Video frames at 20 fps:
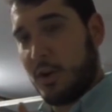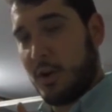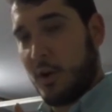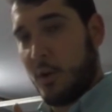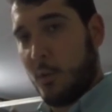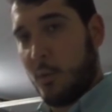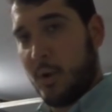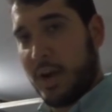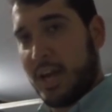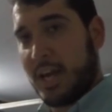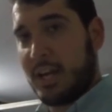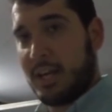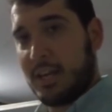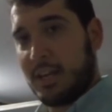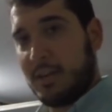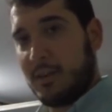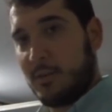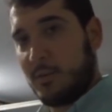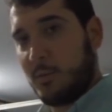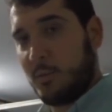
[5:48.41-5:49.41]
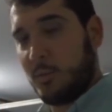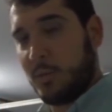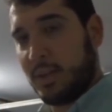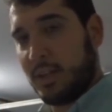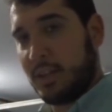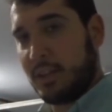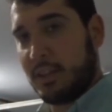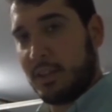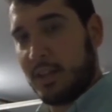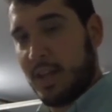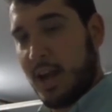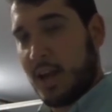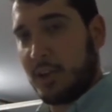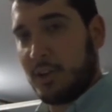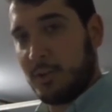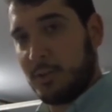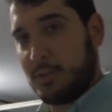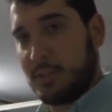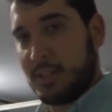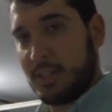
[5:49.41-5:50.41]
away with
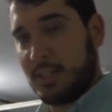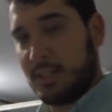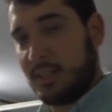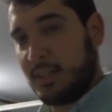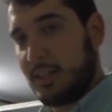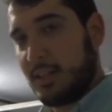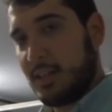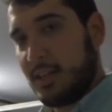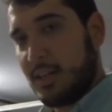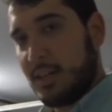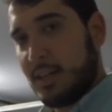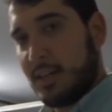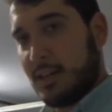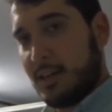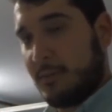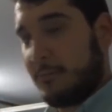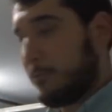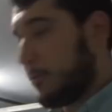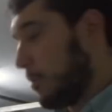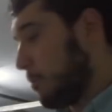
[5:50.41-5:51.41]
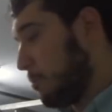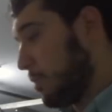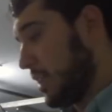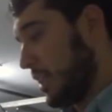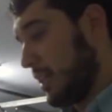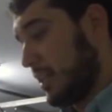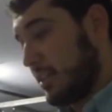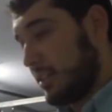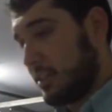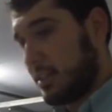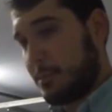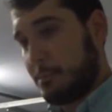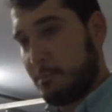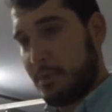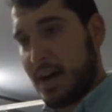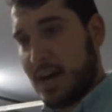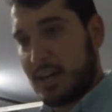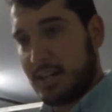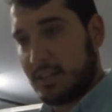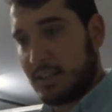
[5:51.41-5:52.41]
not using a front plate is
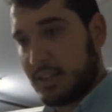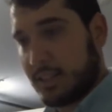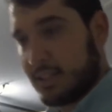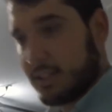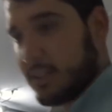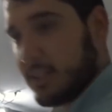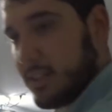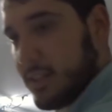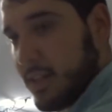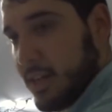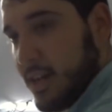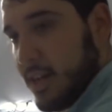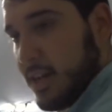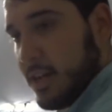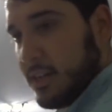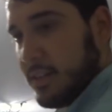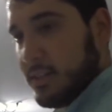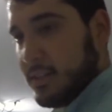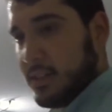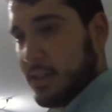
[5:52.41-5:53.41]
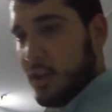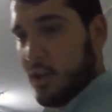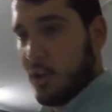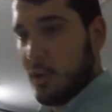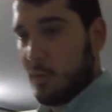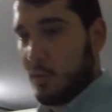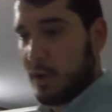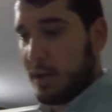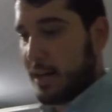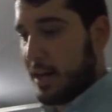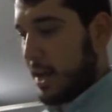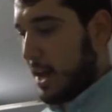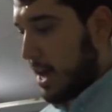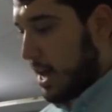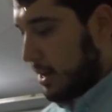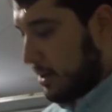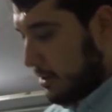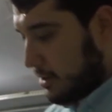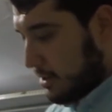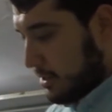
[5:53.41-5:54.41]
buying this ZL1
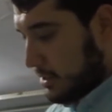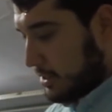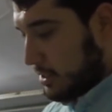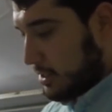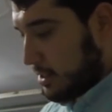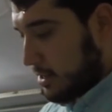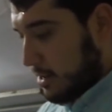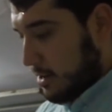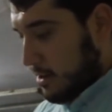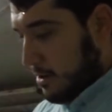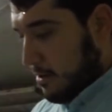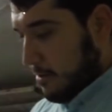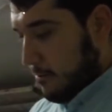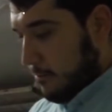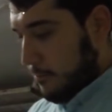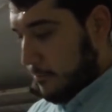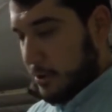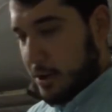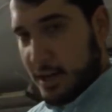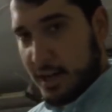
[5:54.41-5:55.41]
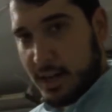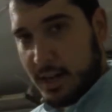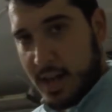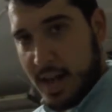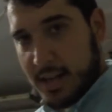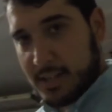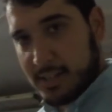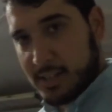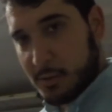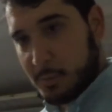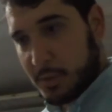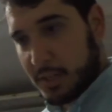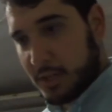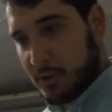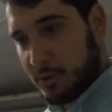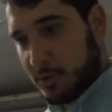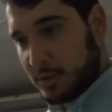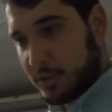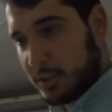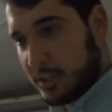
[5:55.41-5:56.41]
add-ons front license plate
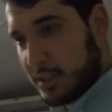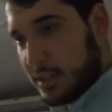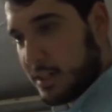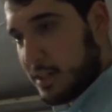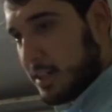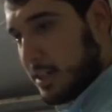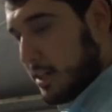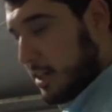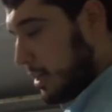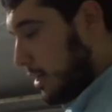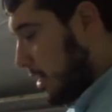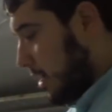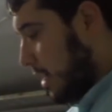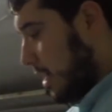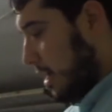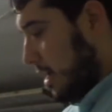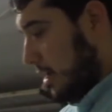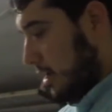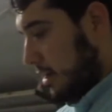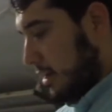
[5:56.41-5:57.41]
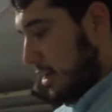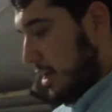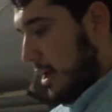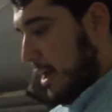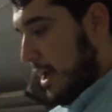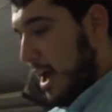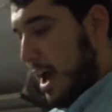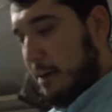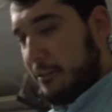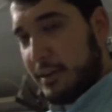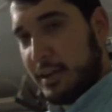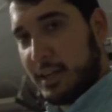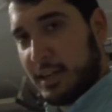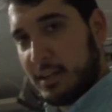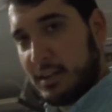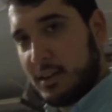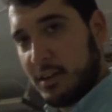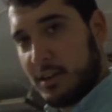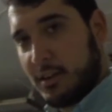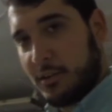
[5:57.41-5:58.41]
holder and having
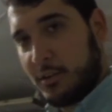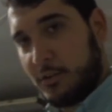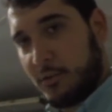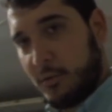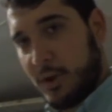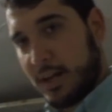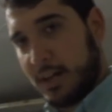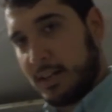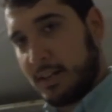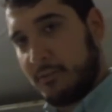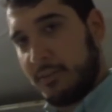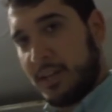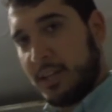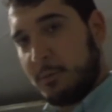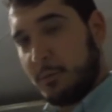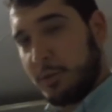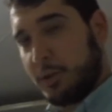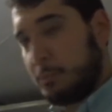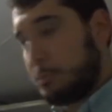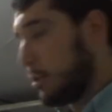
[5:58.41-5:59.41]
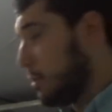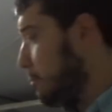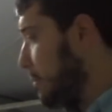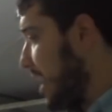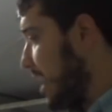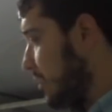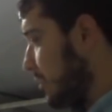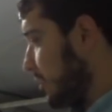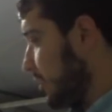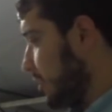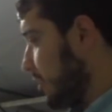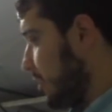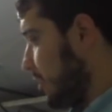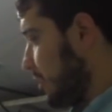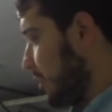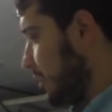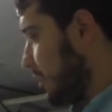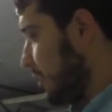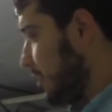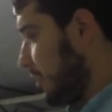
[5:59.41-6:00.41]
it readily available to put back on the
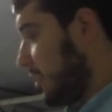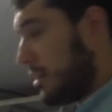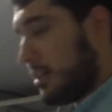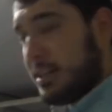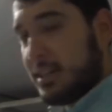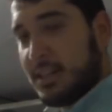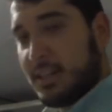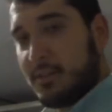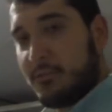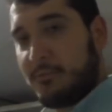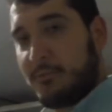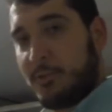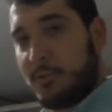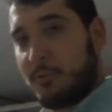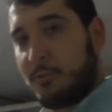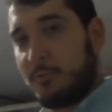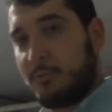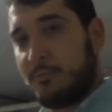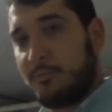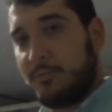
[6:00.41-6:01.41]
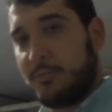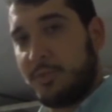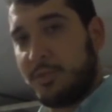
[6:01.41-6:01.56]
car for